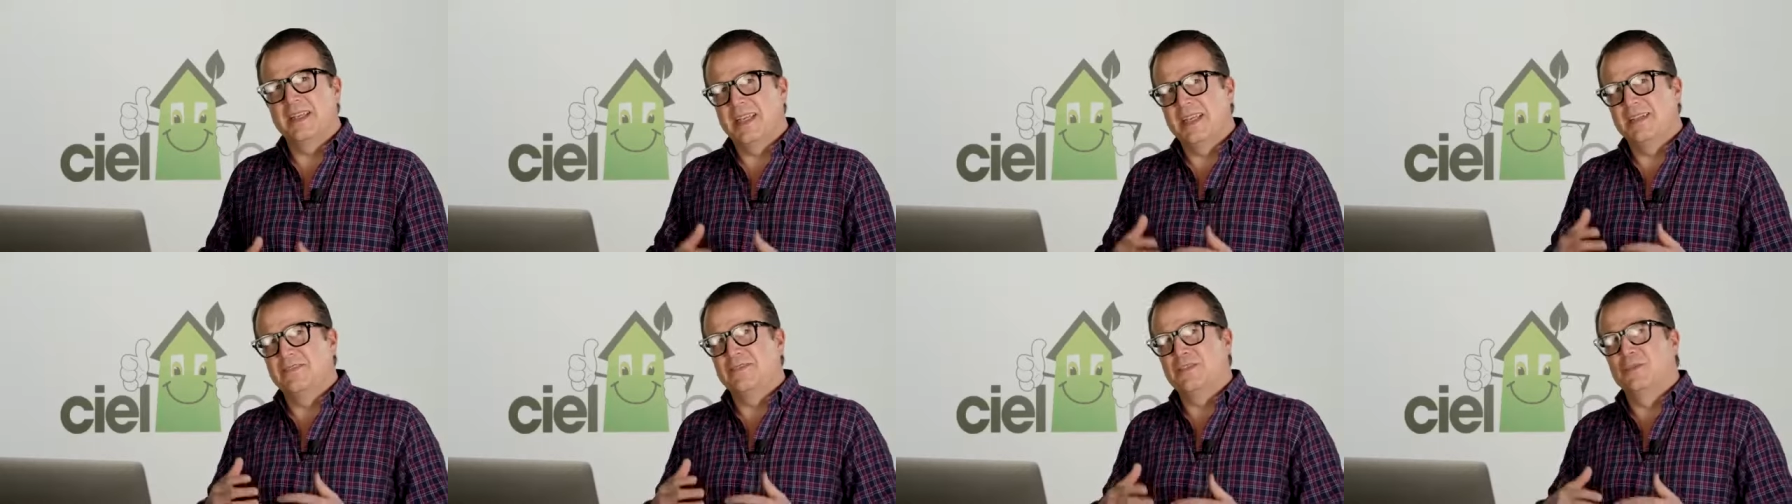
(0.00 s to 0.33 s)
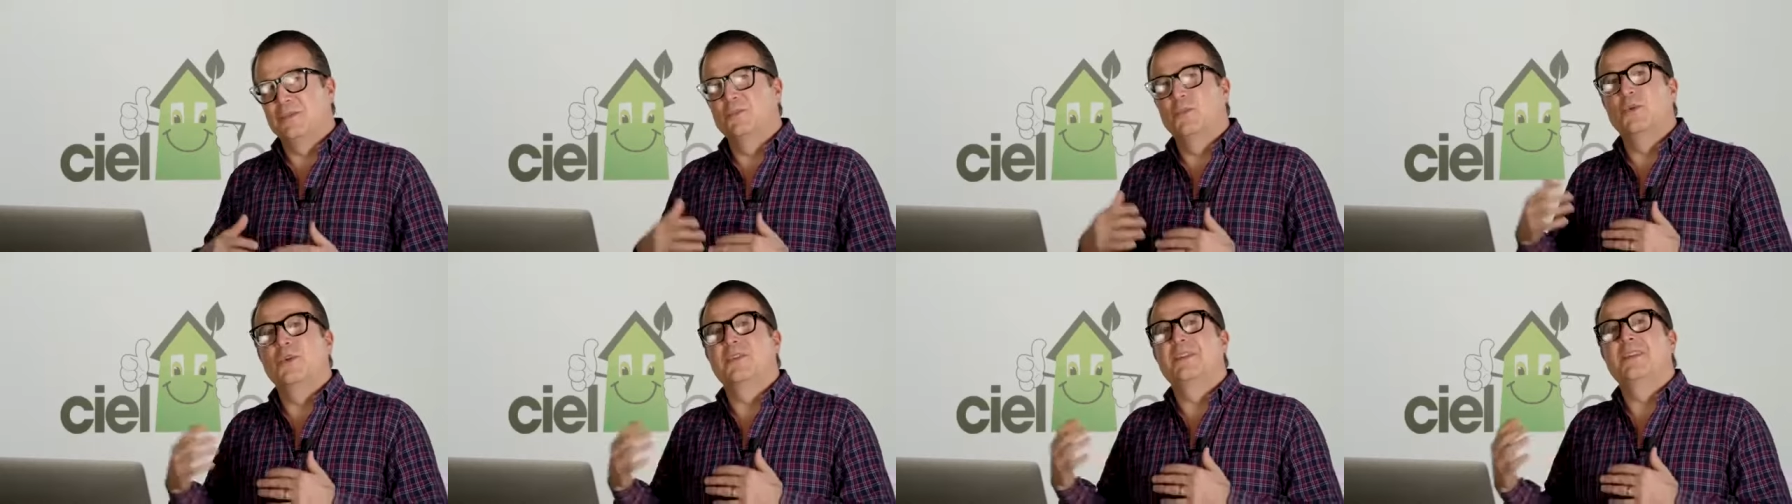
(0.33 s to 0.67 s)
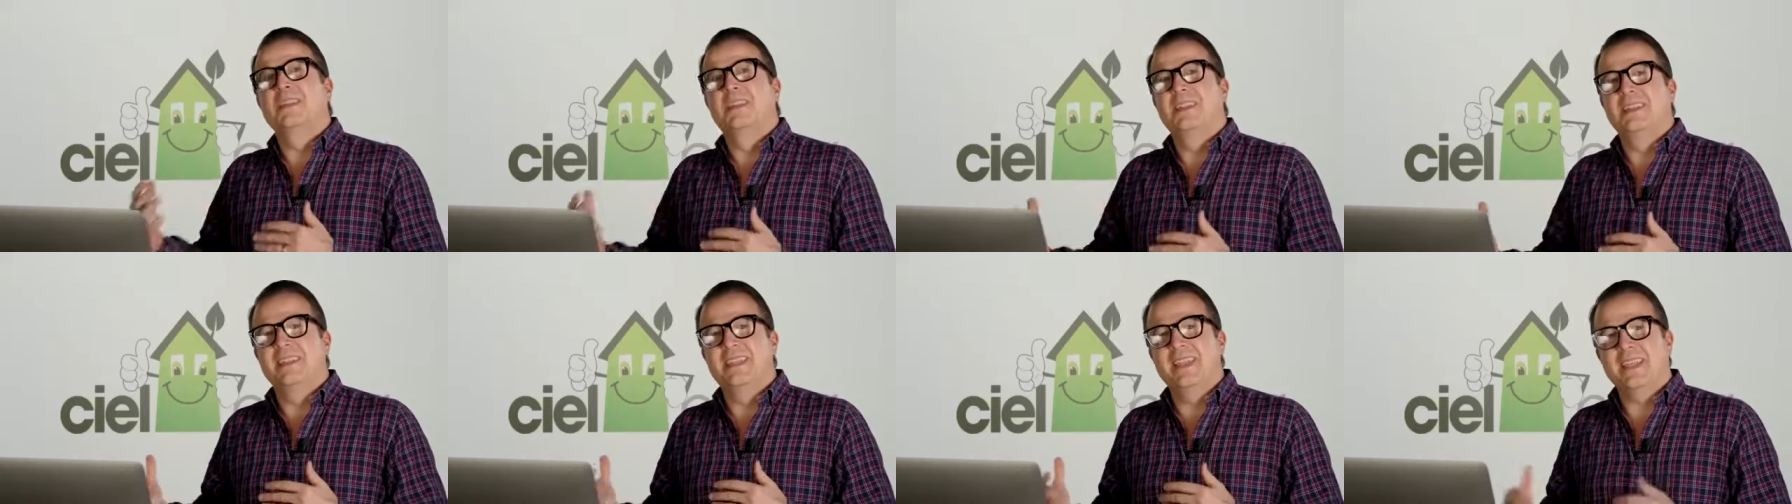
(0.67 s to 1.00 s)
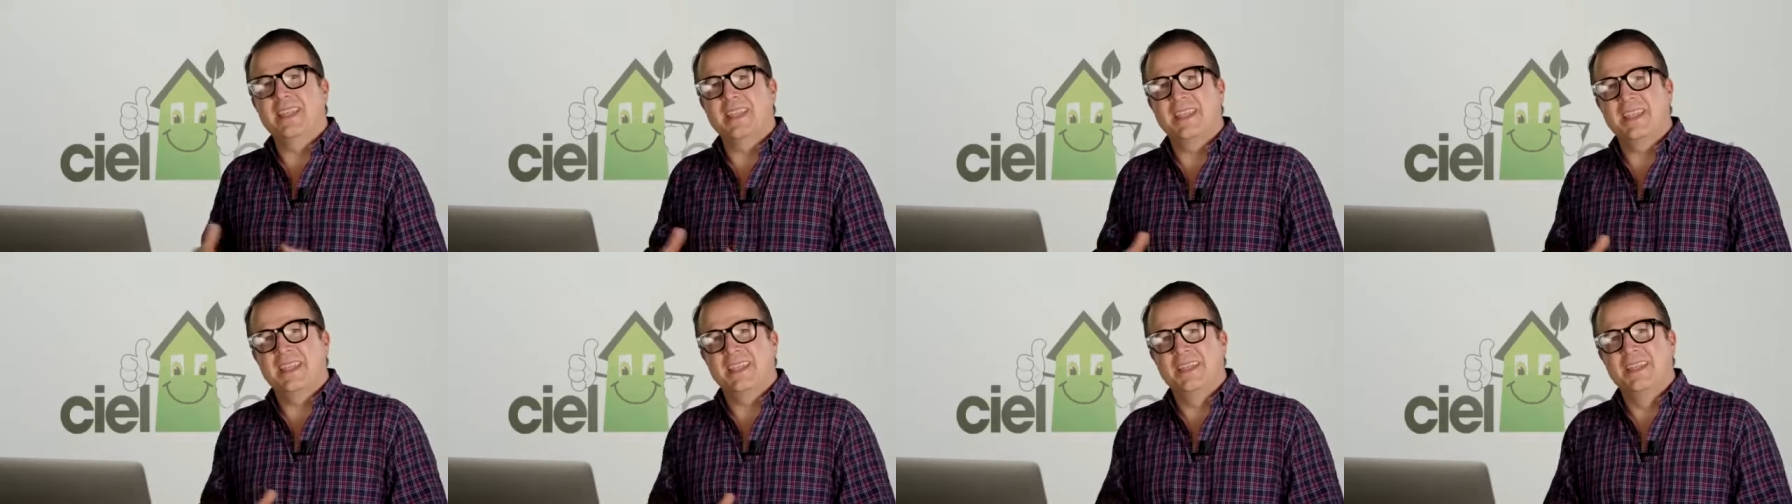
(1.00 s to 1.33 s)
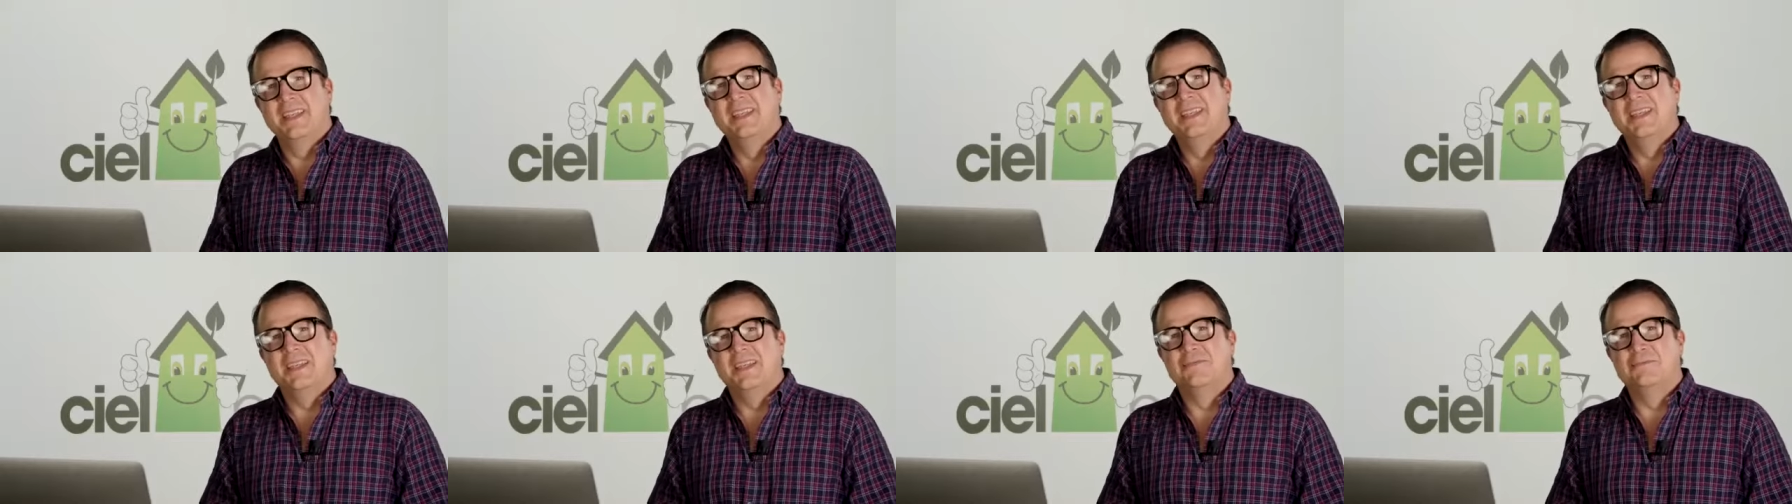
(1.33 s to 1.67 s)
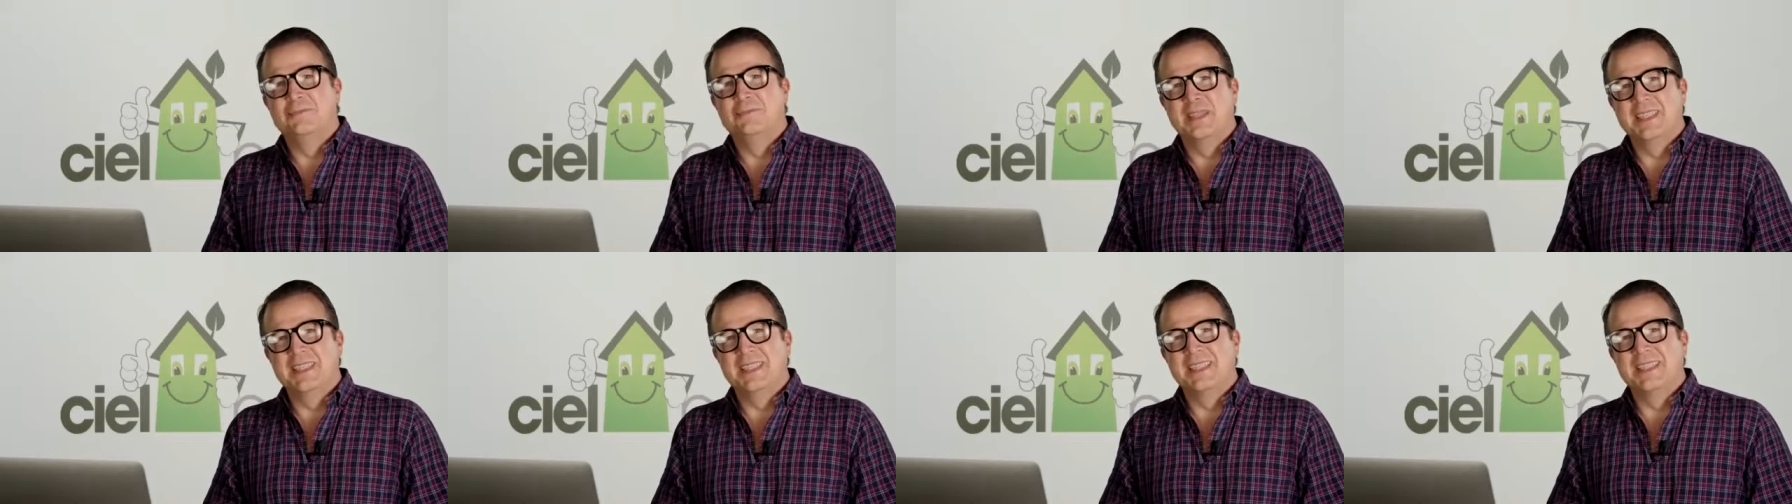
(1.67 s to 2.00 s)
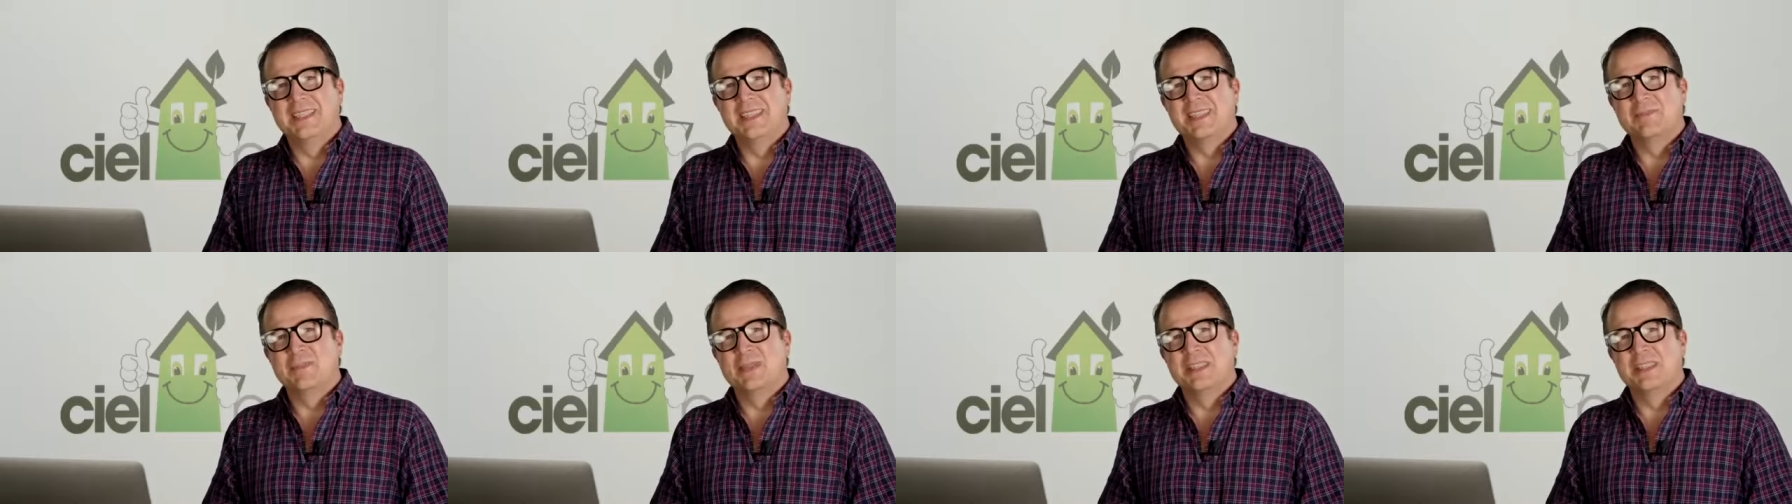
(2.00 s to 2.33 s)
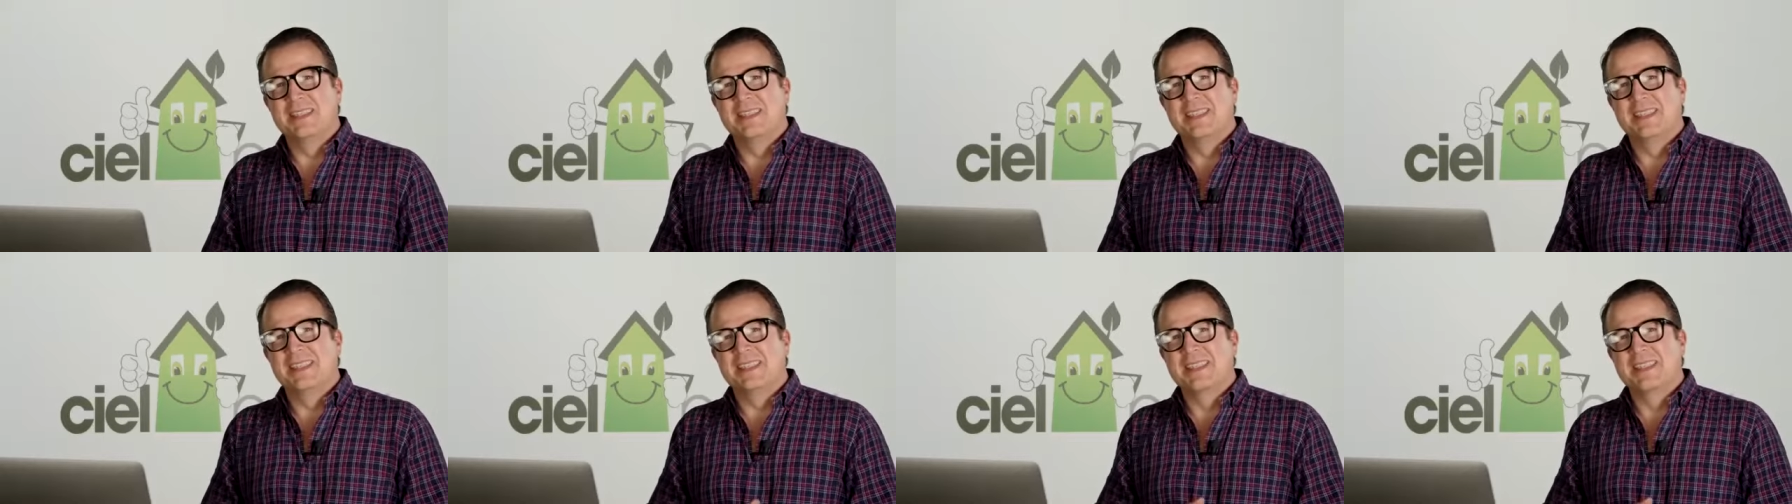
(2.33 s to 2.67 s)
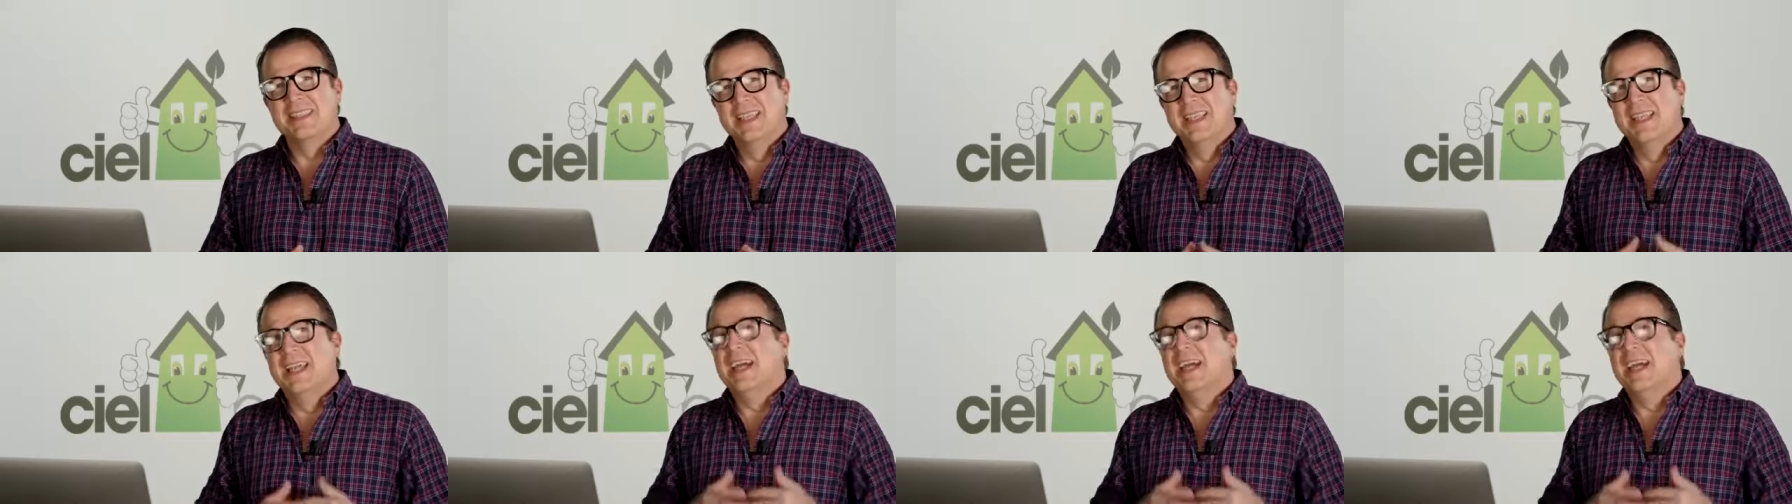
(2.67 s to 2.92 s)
after more than a decade of being in this business.